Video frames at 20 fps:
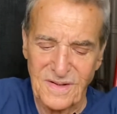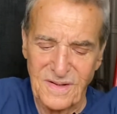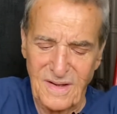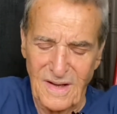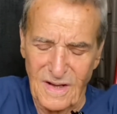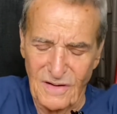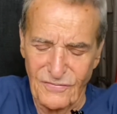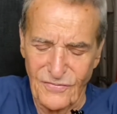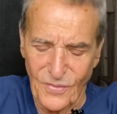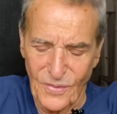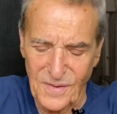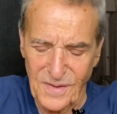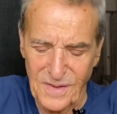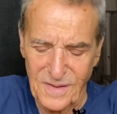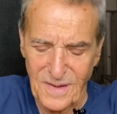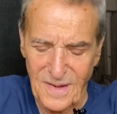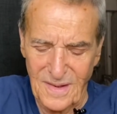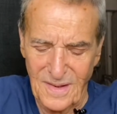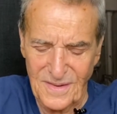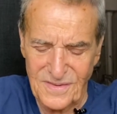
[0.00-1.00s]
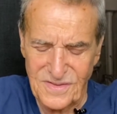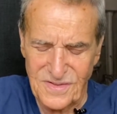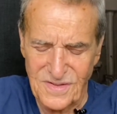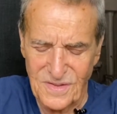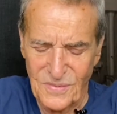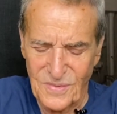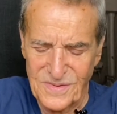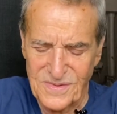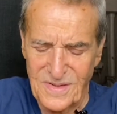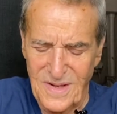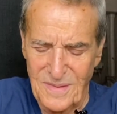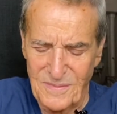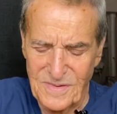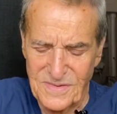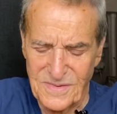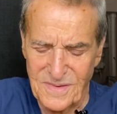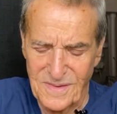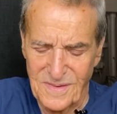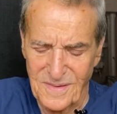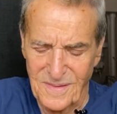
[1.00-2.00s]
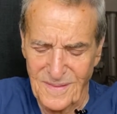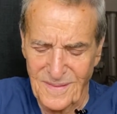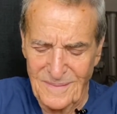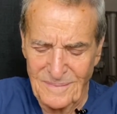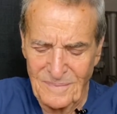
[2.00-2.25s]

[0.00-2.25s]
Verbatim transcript: California yet. Let's see, what time is it here?